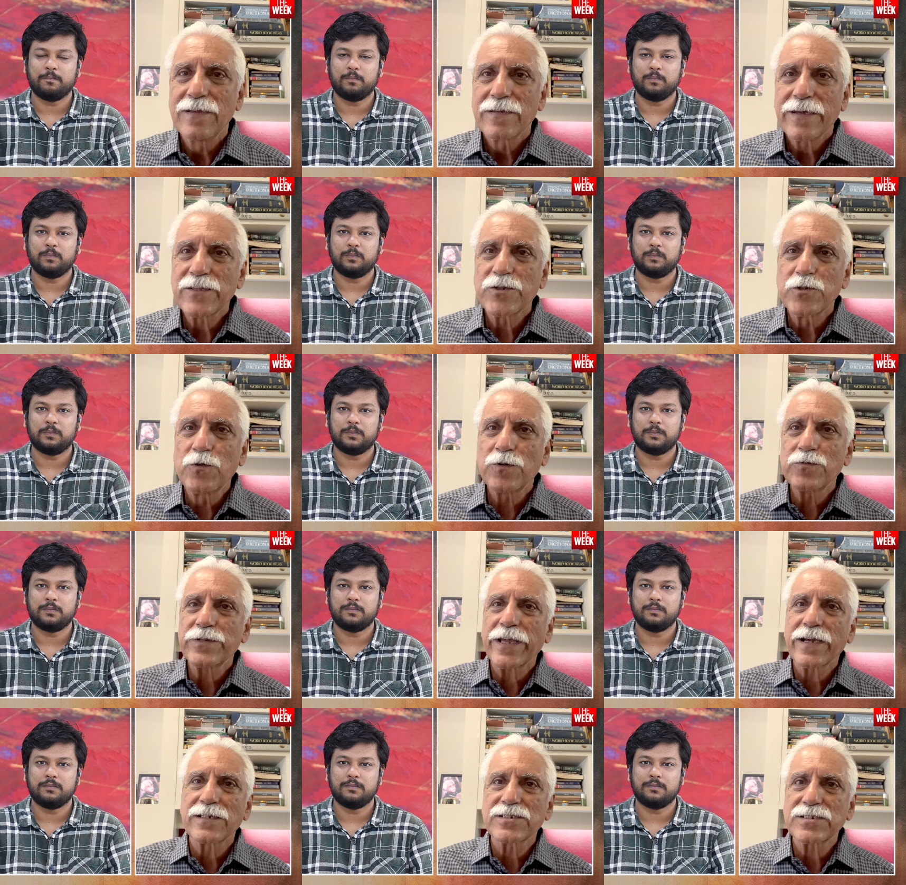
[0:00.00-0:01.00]
Speaker 1: And you don't want to
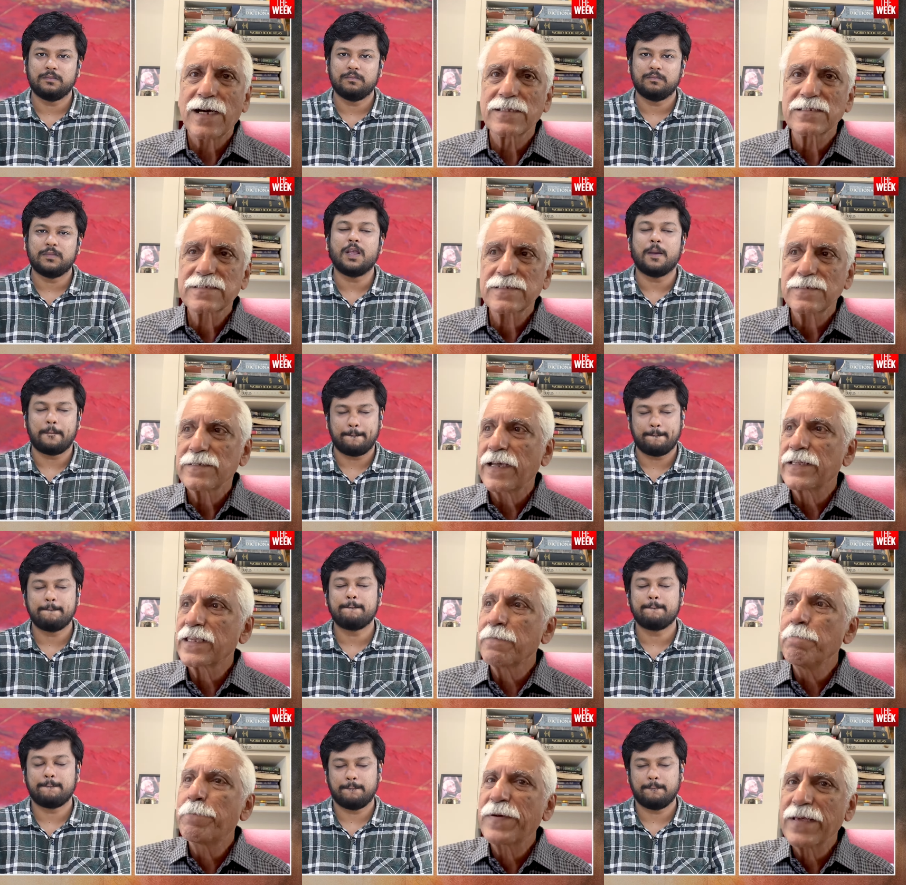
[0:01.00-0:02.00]
take a chance and
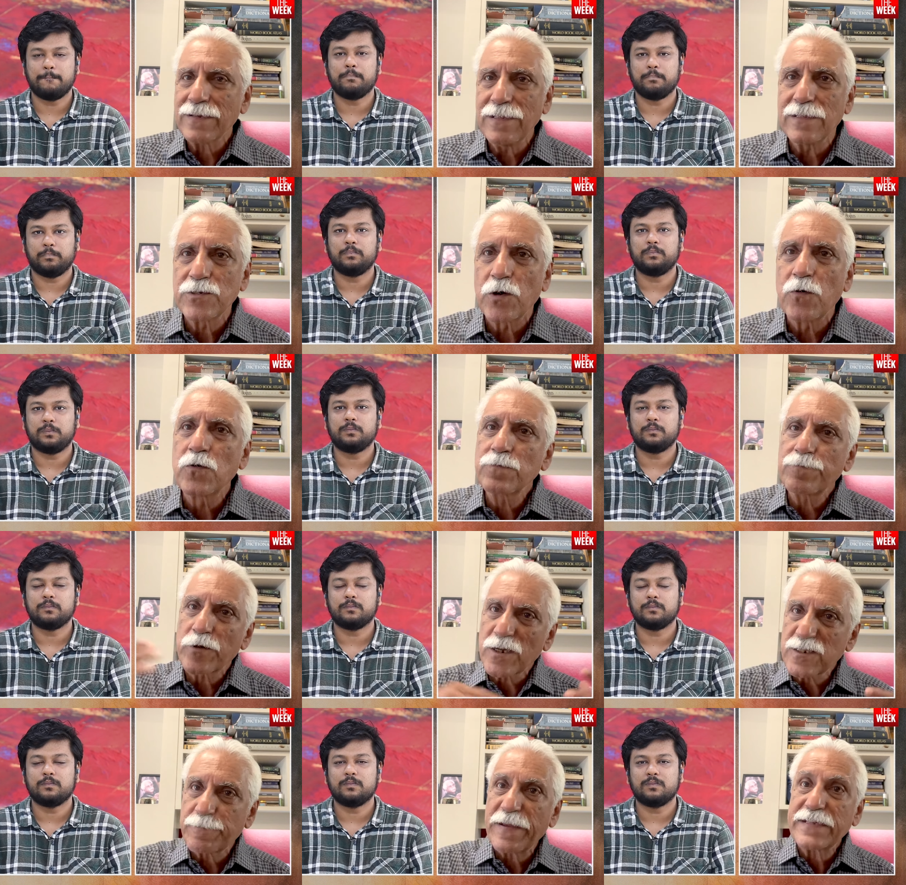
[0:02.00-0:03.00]
imperil your own
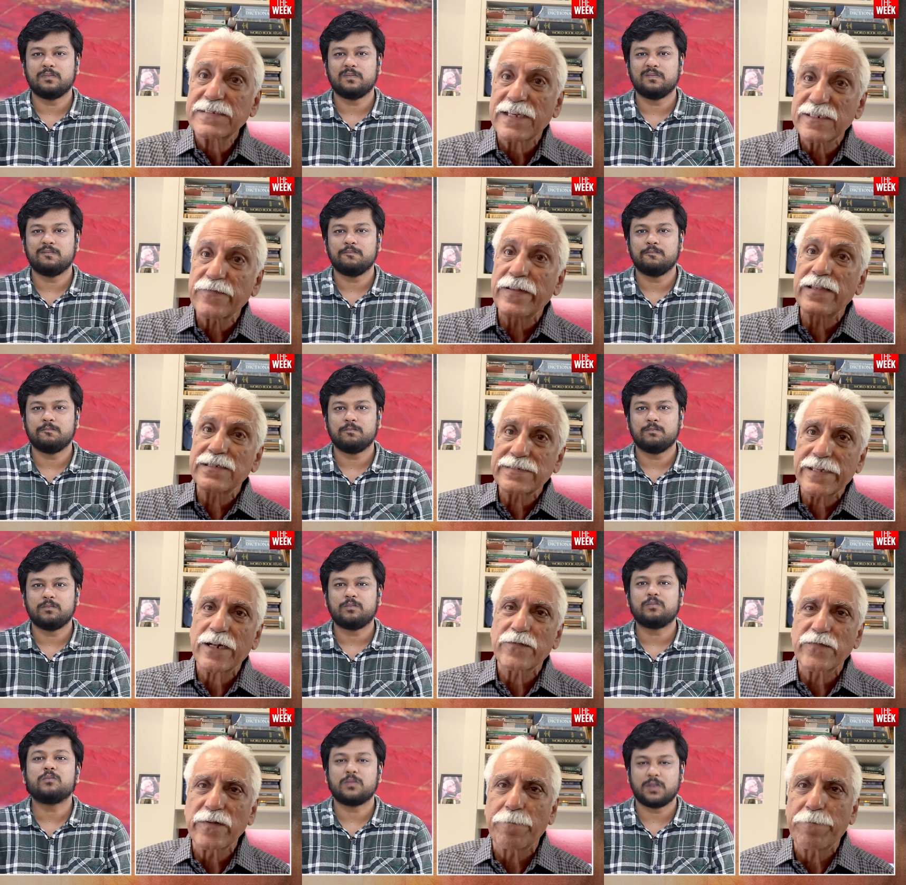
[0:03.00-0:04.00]
prospects as well as that
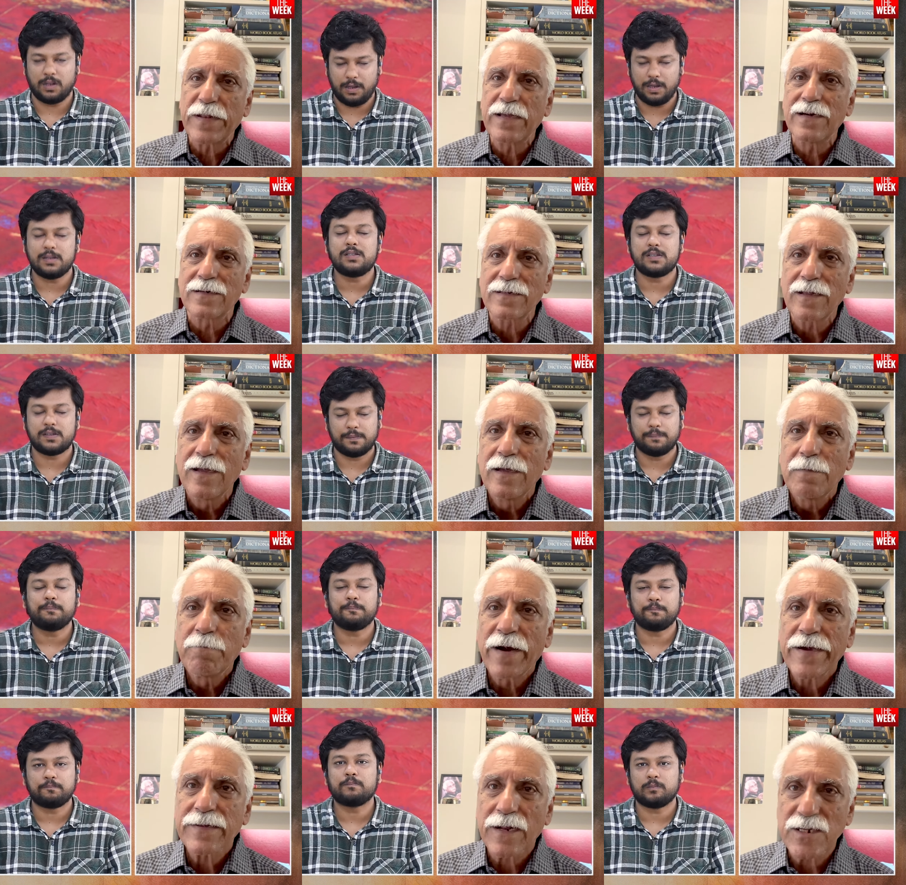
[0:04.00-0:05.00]
of the players
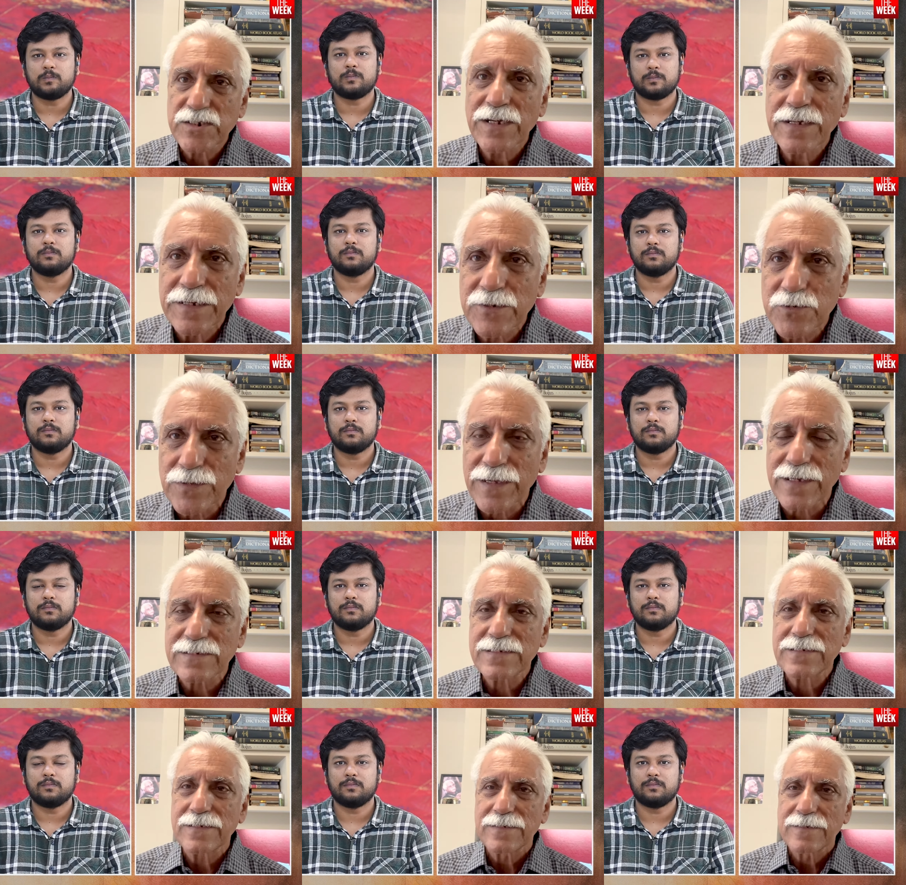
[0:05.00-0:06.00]
by rushing into
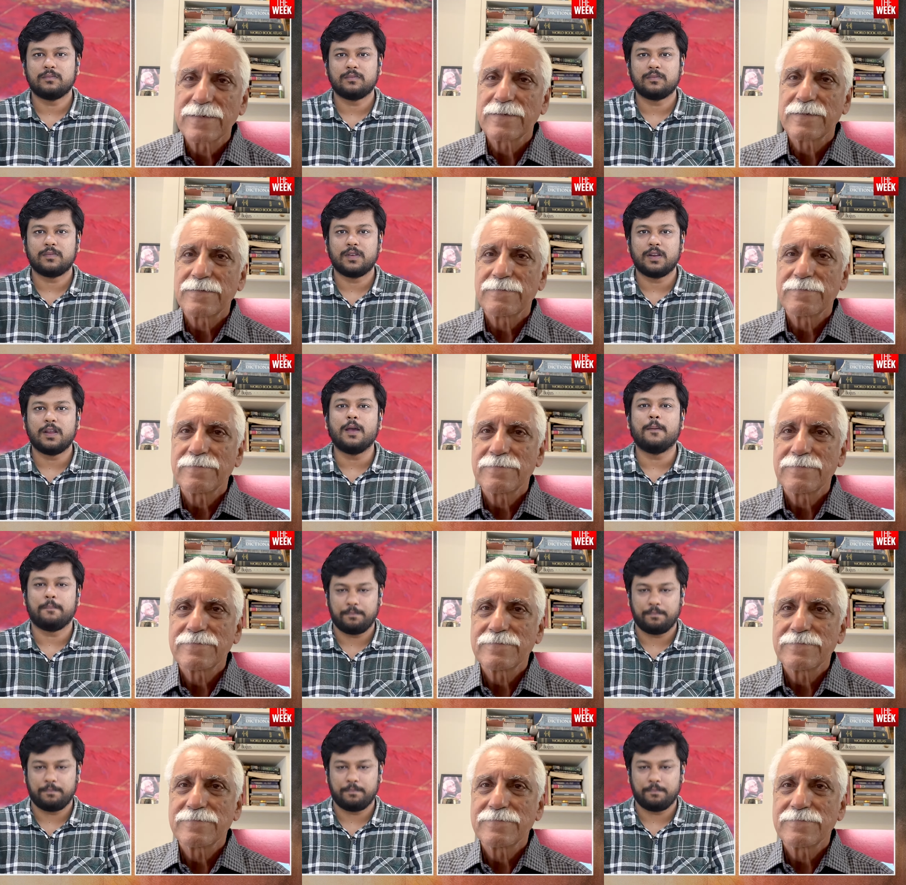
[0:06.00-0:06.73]
things. Yeah.